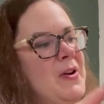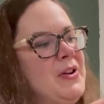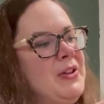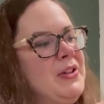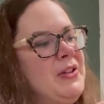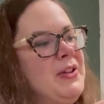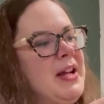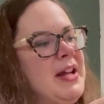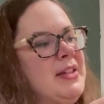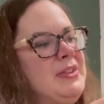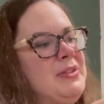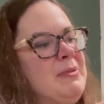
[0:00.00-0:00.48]

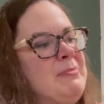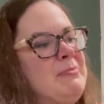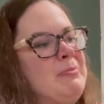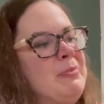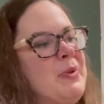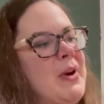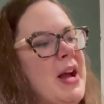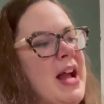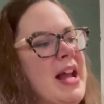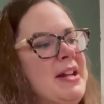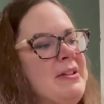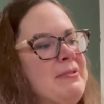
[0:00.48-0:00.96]
you got the
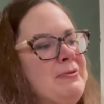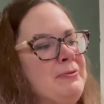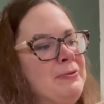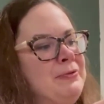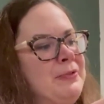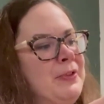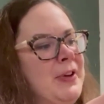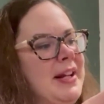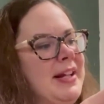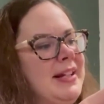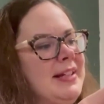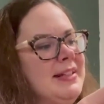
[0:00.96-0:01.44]
Bride of
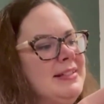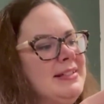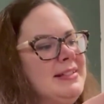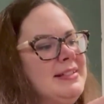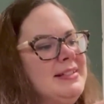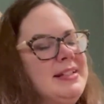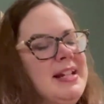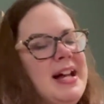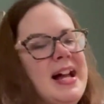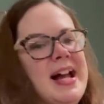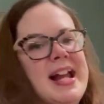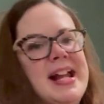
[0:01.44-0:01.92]

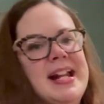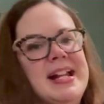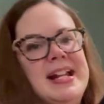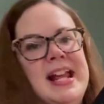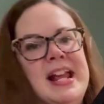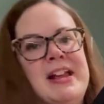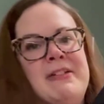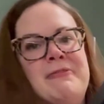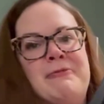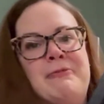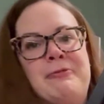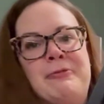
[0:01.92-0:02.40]
Frankenstein and